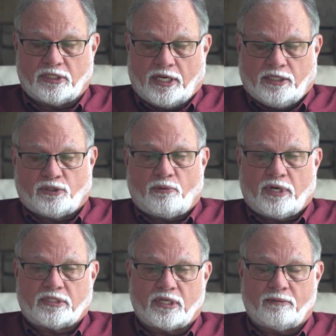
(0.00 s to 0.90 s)

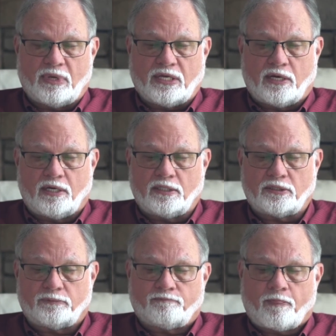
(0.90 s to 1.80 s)
interesting
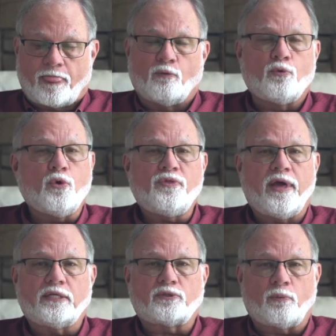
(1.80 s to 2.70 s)
because Ruth
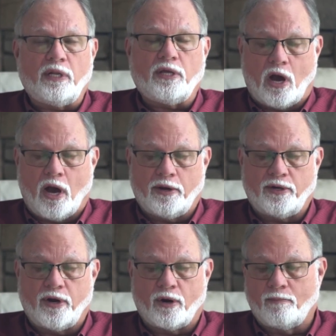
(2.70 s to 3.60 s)
has really
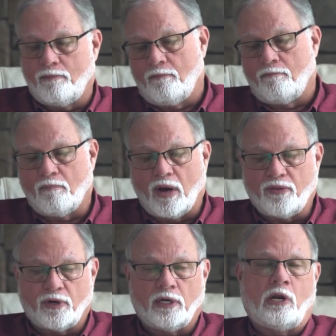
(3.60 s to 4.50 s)
honored her
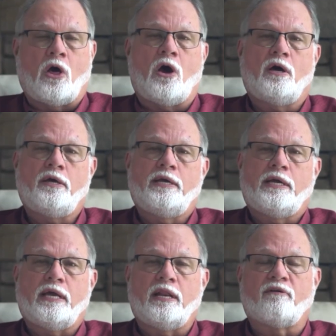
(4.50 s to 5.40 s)
mother-in-law
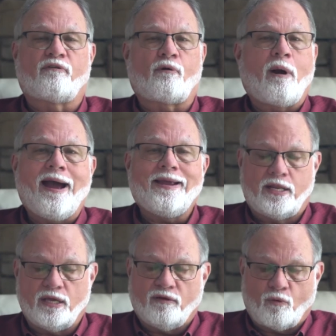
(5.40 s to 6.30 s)
in a
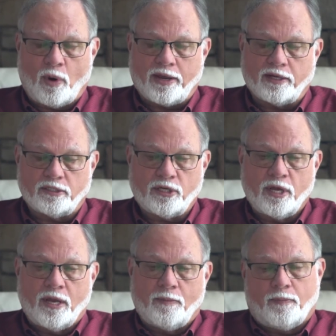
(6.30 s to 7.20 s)
variety of ways,
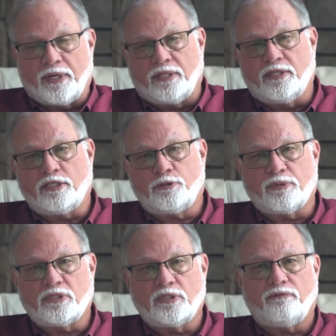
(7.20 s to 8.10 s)
but in this
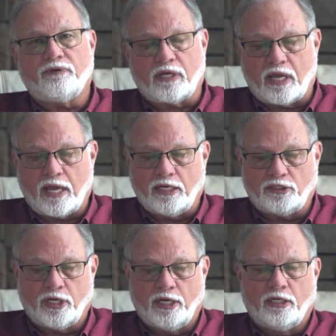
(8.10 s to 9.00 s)
specific
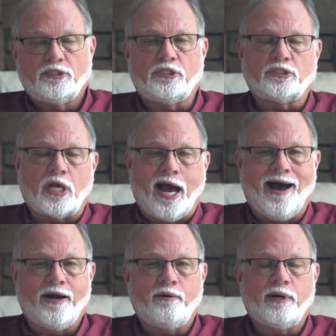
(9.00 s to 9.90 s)
case, she's
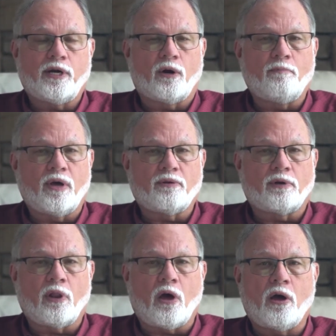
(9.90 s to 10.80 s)
honoring her
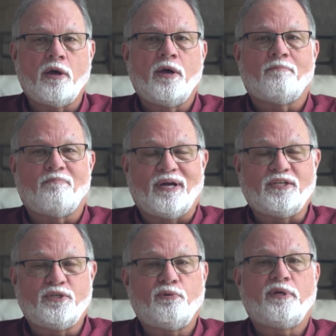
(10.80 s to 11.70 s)
mother-in-law by
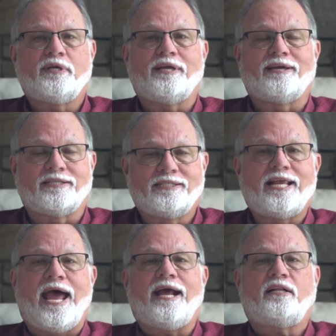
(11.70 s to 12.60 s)
doing
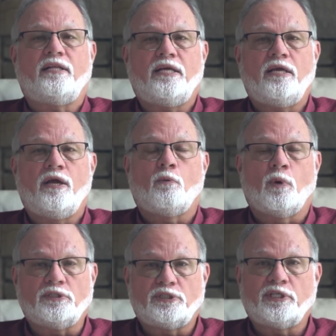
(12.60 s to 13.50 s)
exactly
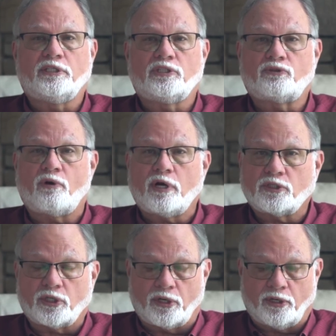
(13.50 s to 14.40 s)
what she
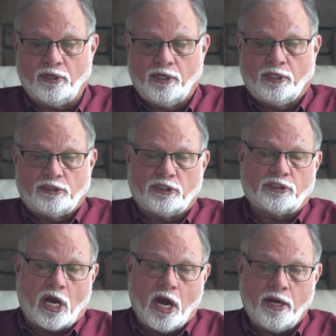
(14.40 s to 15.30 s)
instructs her. She's
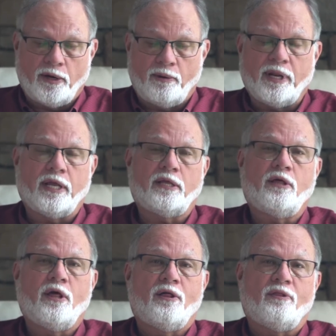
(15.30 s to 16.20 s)
honoring
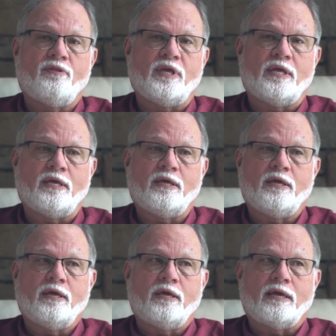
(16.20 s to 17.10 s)
the
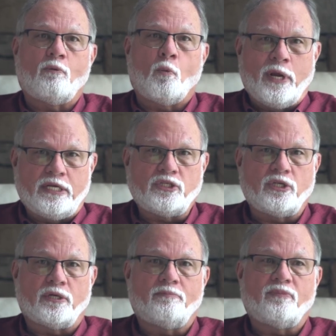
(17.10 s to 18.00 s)

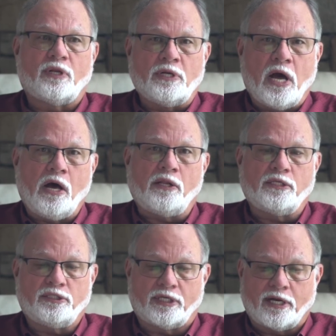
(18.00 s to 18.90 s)
wisdom, the
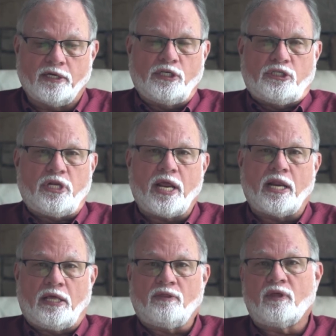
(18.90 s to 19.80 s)
knowledge, and
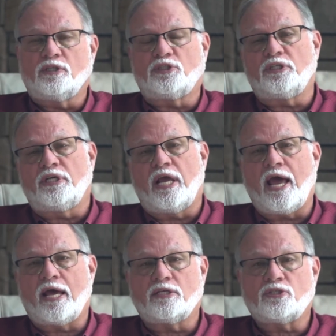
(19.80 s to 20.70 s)
understanding that she
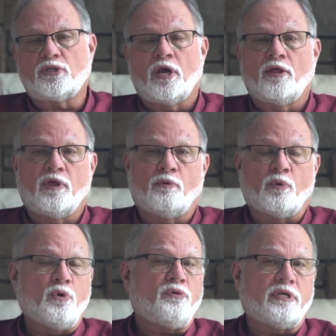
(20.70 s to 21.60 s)
has that
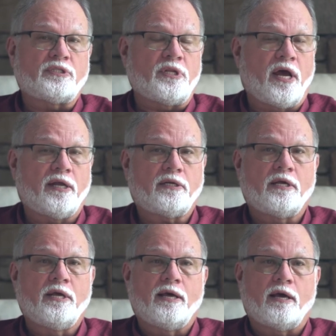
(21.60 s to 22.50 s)
Ruth is not
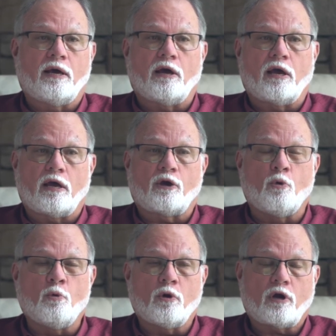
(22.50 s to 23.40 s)

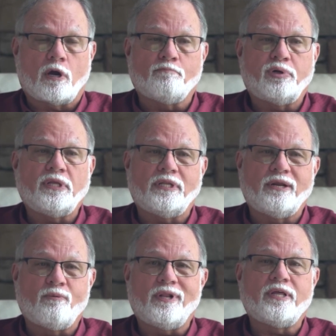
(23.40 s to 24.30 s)
completely
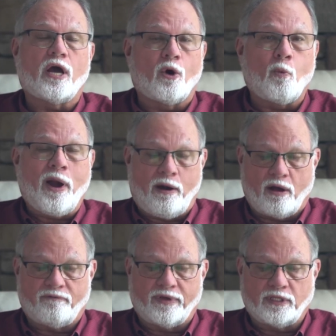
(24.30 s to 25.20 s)
really aware
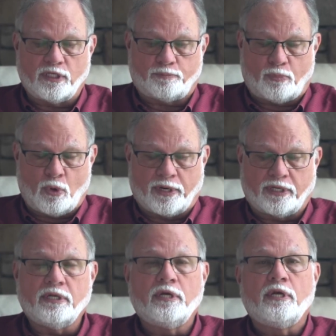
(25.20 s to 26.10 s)
of at this point.
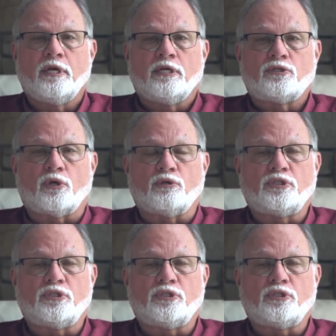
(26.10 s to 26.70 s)
So